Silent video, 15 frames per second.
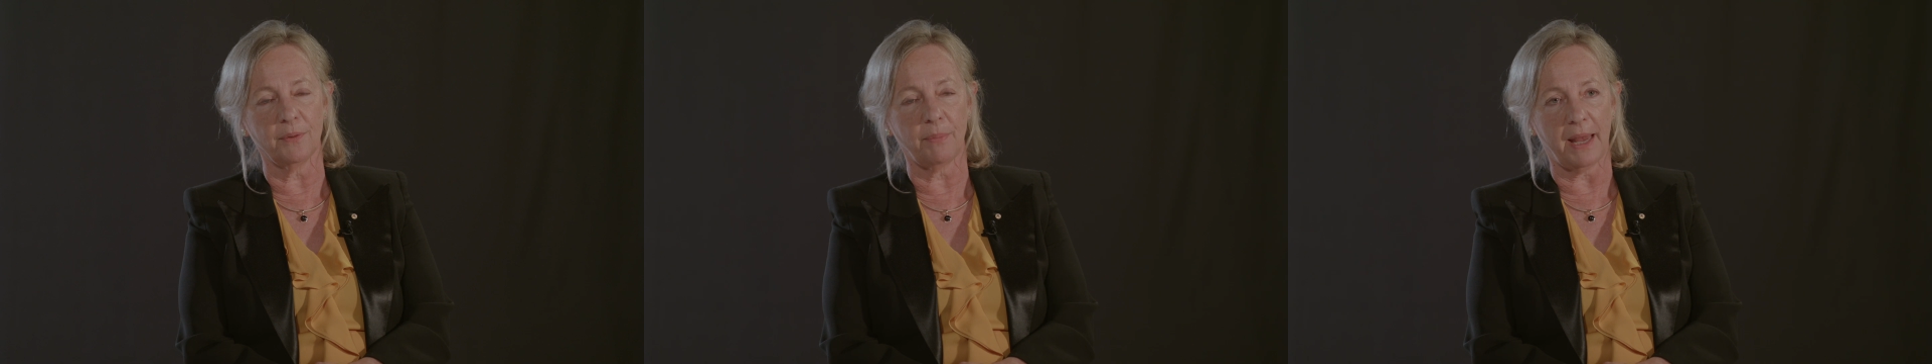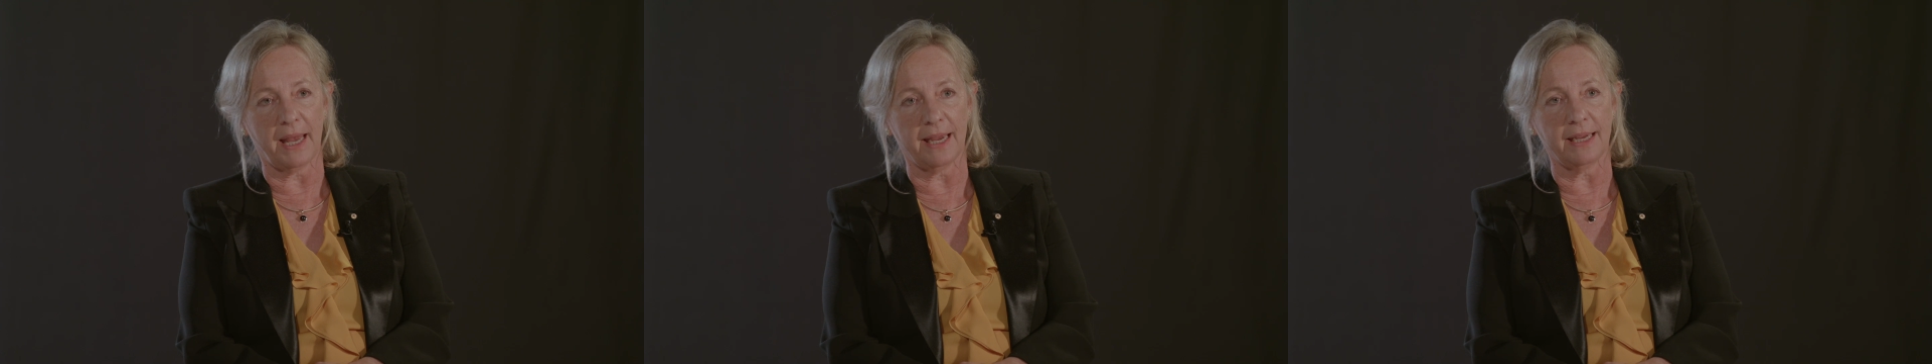
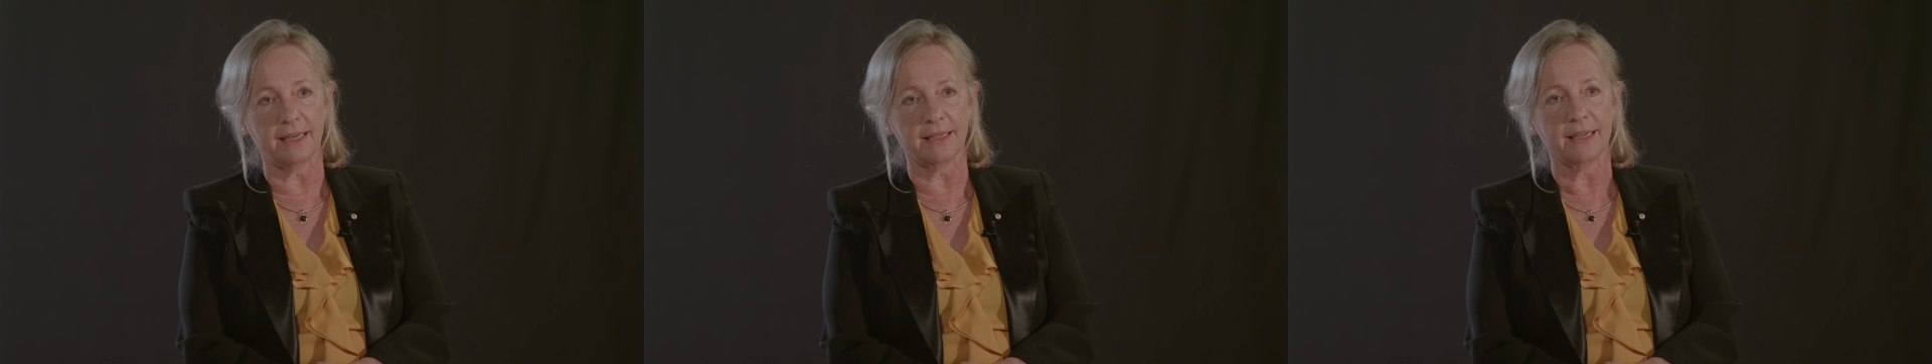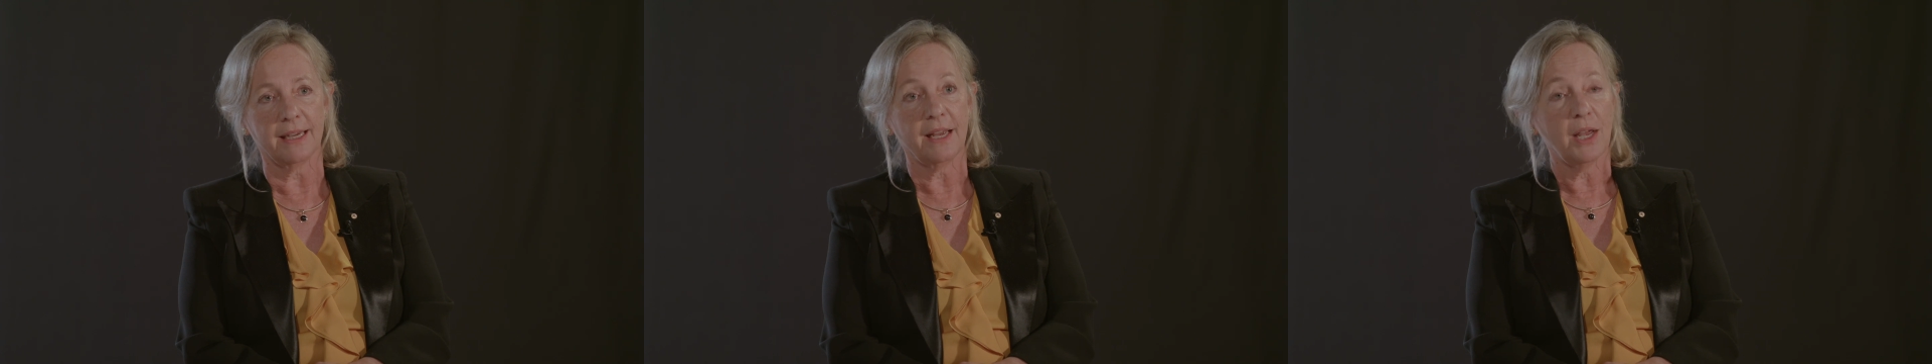
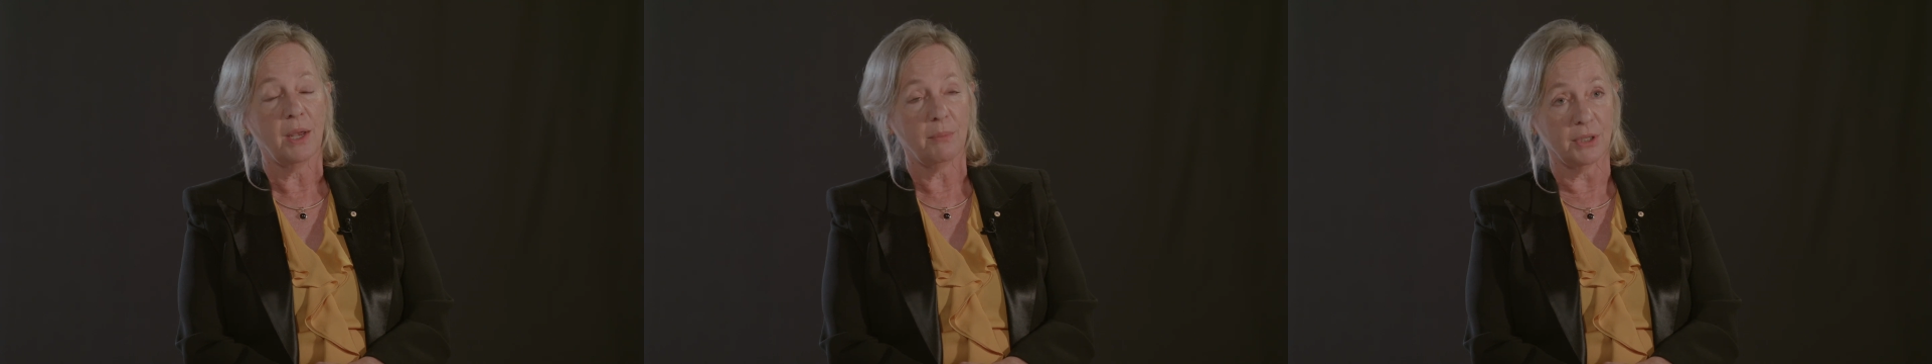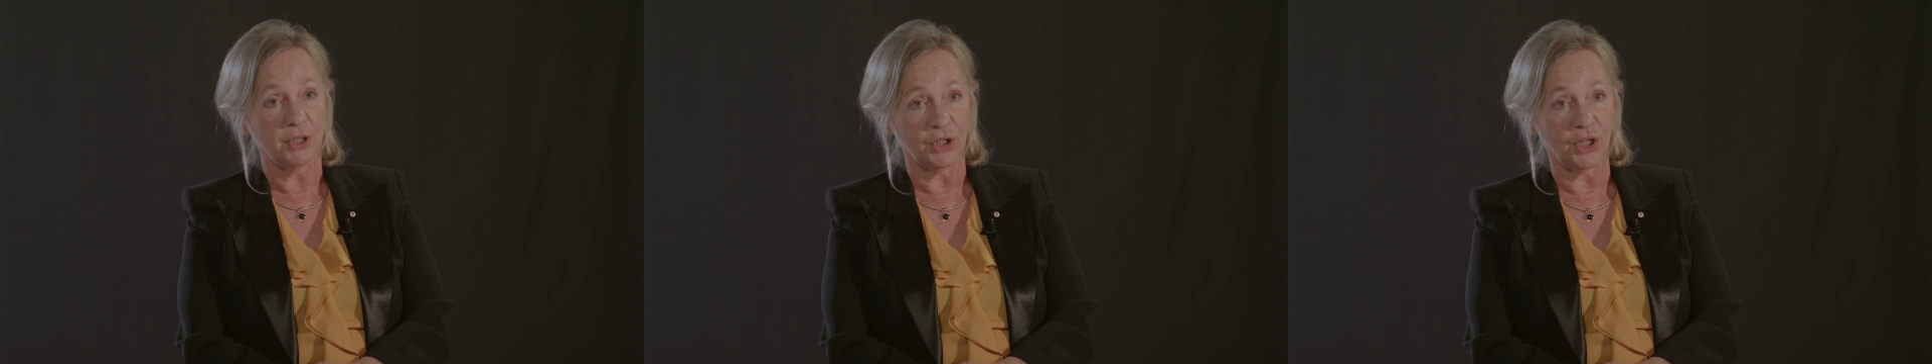paid
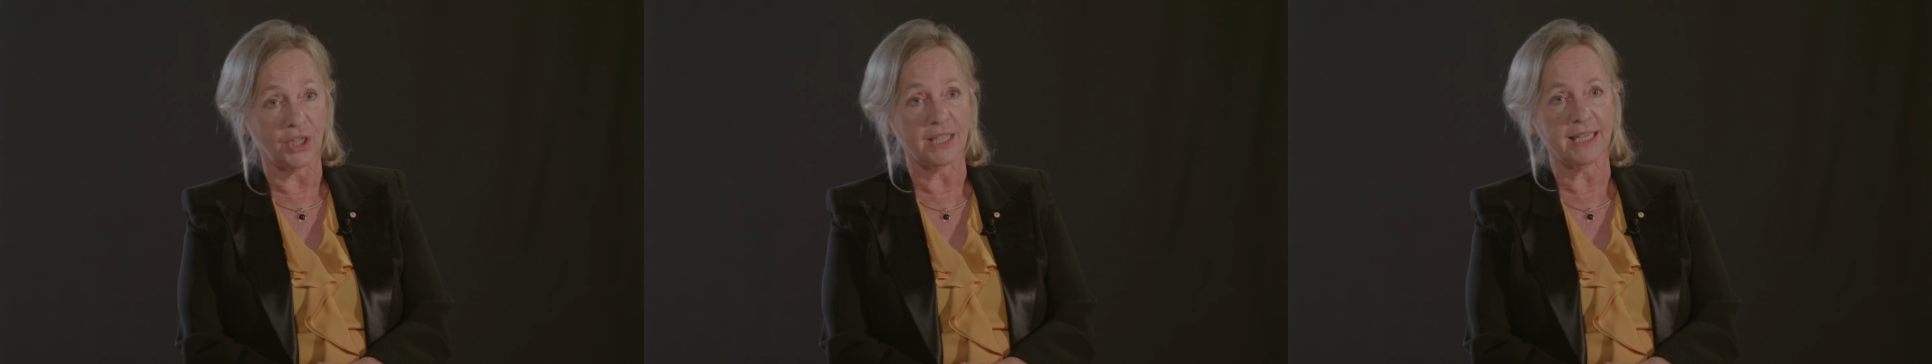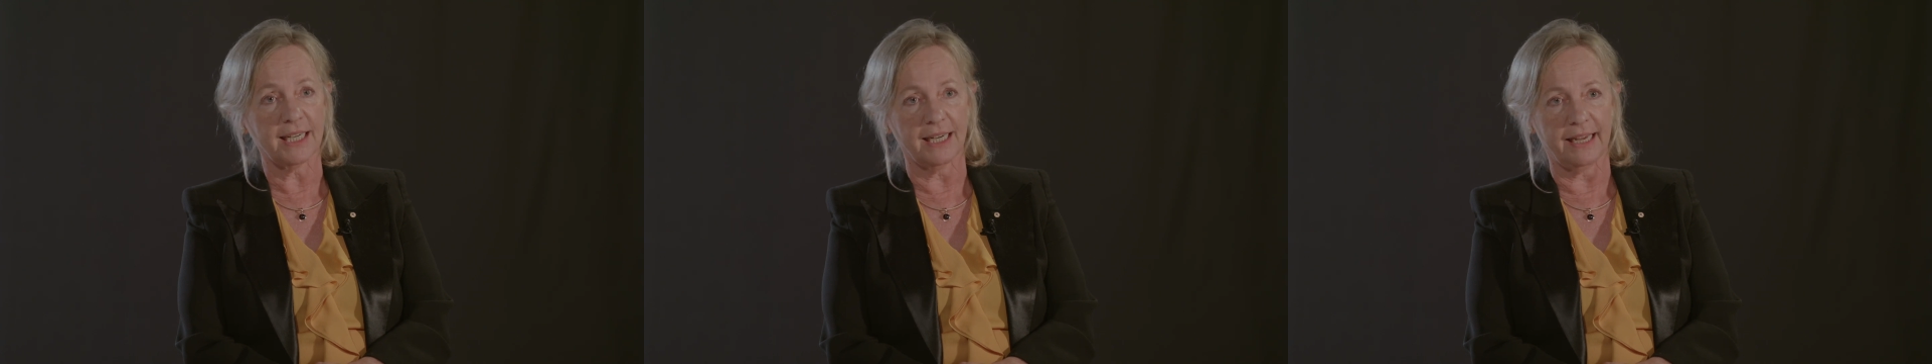
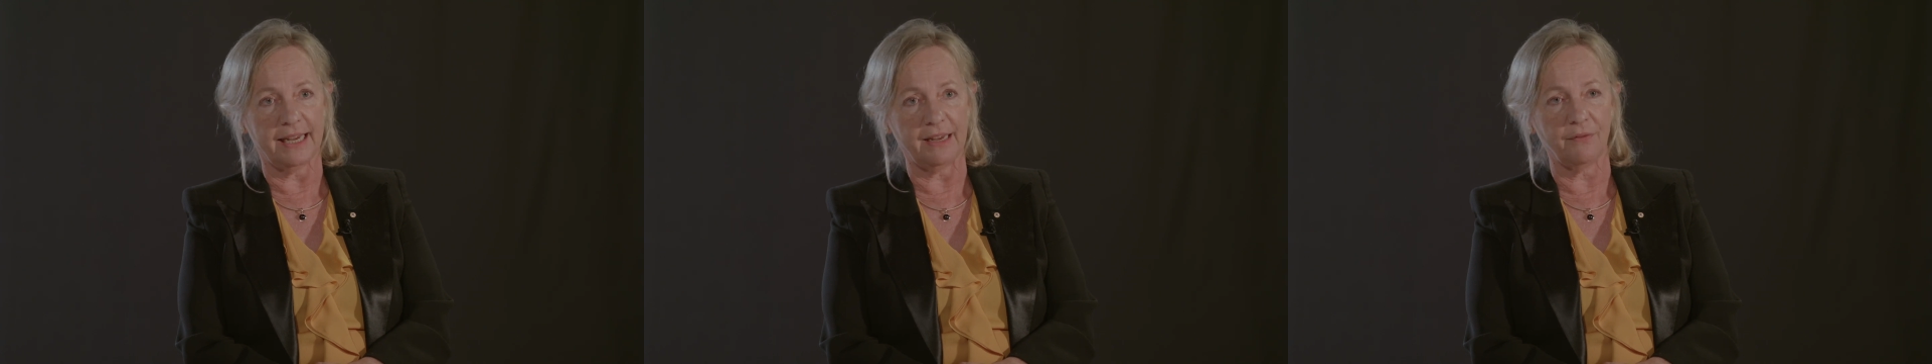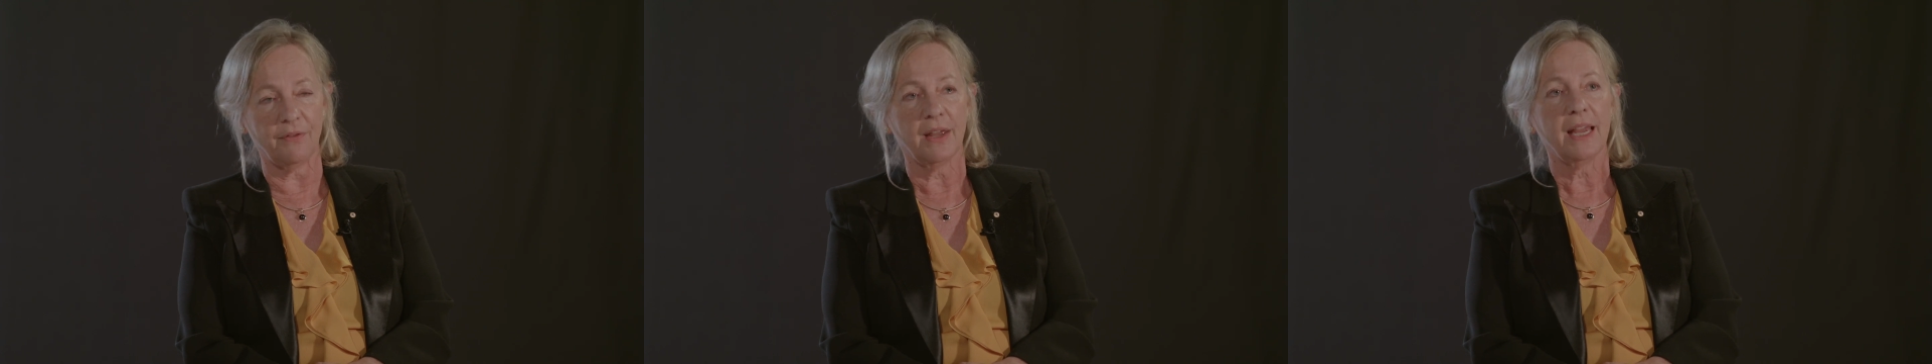maternity
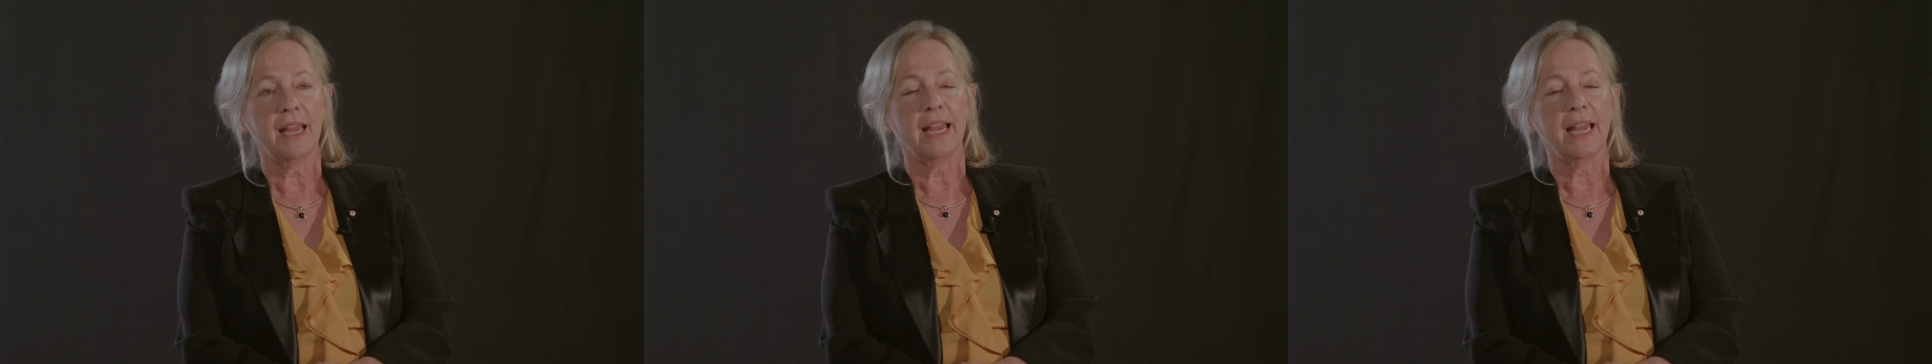leave,